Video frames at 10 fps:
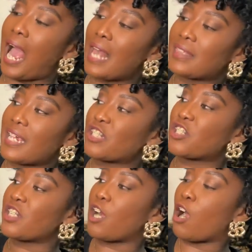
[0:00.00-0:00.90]
I think
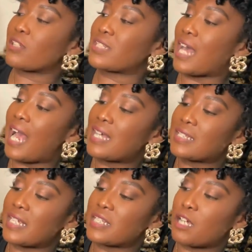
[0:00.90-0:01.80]
she her
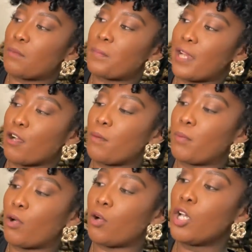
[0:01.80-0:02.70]
size is
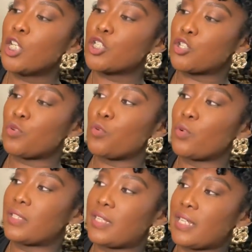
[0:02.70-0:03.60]
comparable
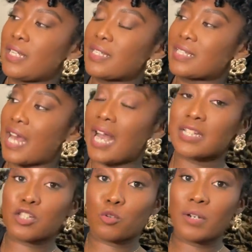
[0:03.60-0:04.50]
to the
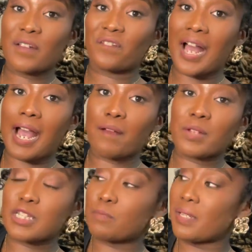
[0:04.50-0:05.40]
size
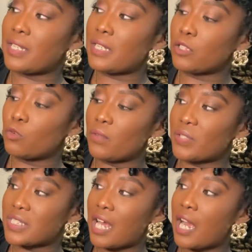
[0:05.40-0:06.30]
twenty-five Speedy Louis
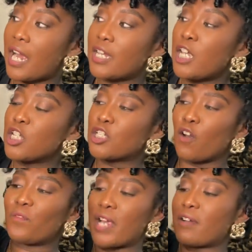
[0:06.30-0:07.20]
Vuitton.
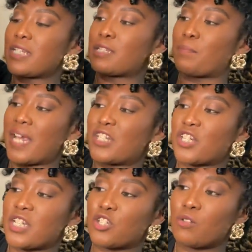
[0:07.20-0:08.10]
So very
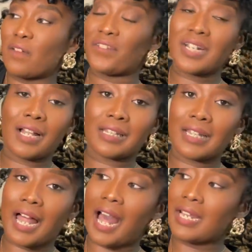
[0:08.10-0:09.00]
spacious. You can fit a
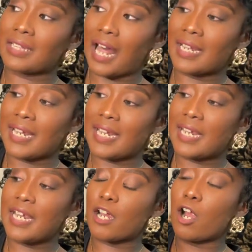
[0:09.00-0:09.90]
lot, lot in
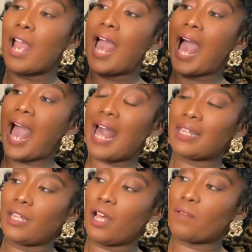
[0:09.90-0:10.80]
here. I
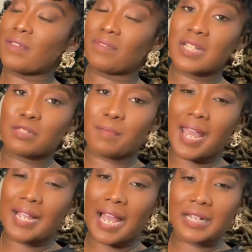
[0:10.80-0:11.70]
love that this
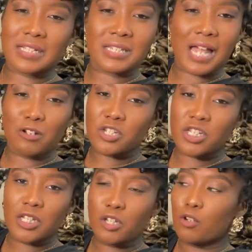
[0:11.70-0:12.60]
bag kind of
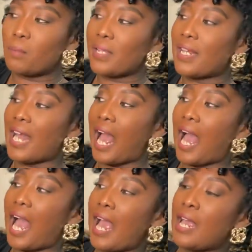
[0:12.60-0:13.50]
slouches a little bit.
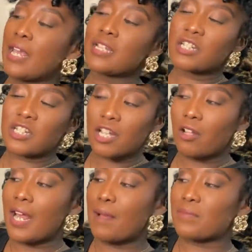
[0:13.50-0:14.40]
I
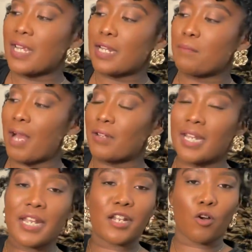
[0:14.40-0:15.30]
still am thinking about
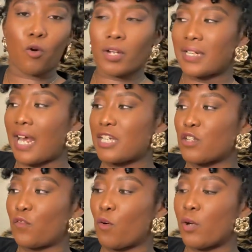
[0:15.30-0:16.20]
getting an
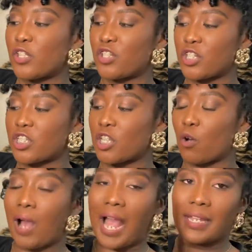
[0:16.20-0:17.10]
organizer for it, just
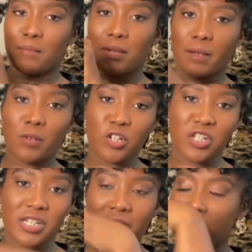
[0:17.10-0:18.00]
so I can be able to
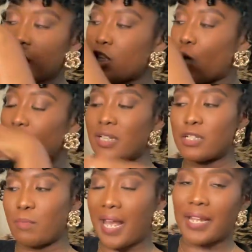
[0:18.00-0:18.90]
just easily go in
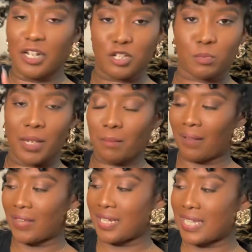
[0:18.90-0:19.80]
this bag and just pick my
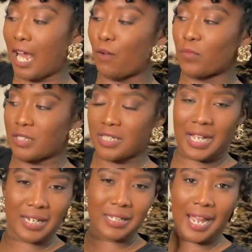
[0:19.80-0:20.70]
things out, versus
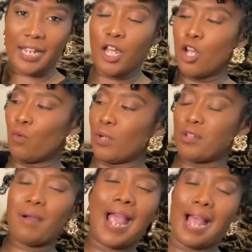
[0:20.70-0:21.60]
kind of like when
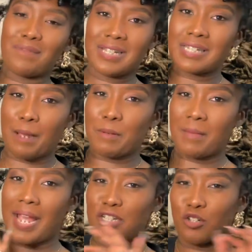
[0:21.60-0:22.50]
you have these type of
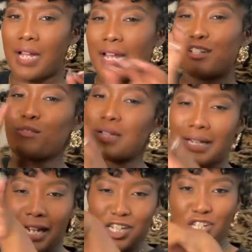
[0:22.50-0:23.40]
bags, you're kind of doing a
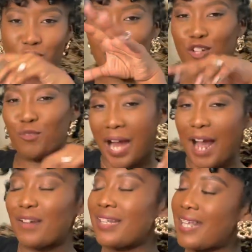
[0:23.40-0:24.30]
lot of searching
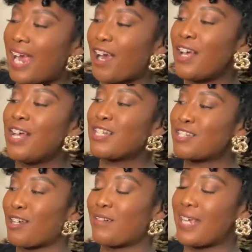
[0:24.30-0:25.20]
around in there.
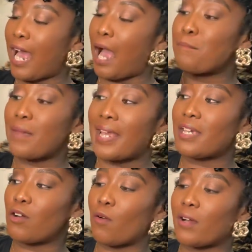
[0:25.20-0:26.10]
So yeah, I may
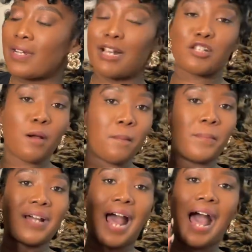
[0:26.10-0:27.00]
get an organizer,
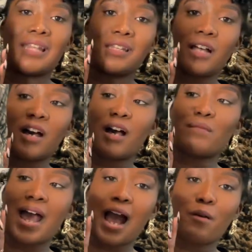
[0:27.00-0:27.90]
but I
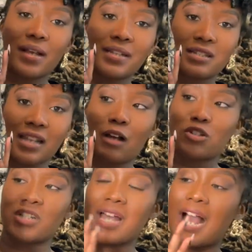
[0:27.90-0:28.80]
love how it
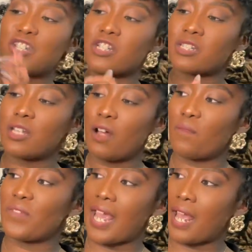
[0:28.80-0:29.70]
slouches. I just
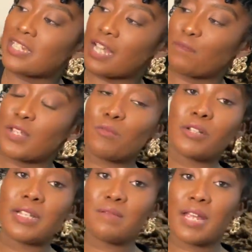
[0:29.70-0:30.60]
love that. Definitely
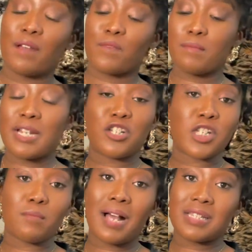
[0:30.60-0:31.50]
will leave the information
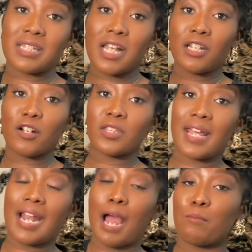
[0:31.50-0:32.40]
to my seller
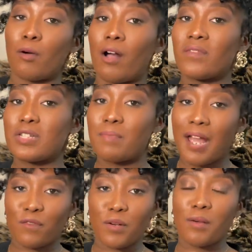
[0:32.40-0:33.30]
that I bought this
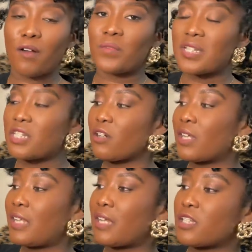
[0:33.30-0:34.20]
bag from on Vestiaire
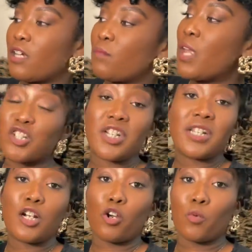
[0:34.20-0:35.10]
Collective. She
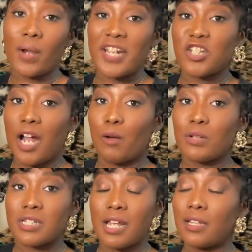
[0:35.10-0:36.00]
did a great job
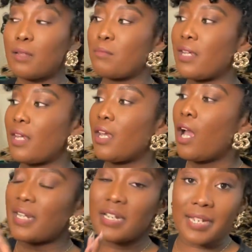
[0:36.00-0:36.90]
with telling me
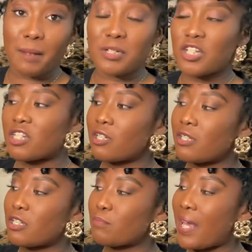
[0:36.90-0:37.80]
any damages to
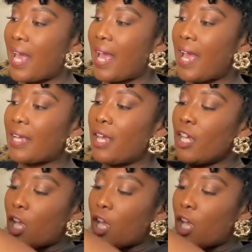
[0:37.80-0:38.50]
this bag.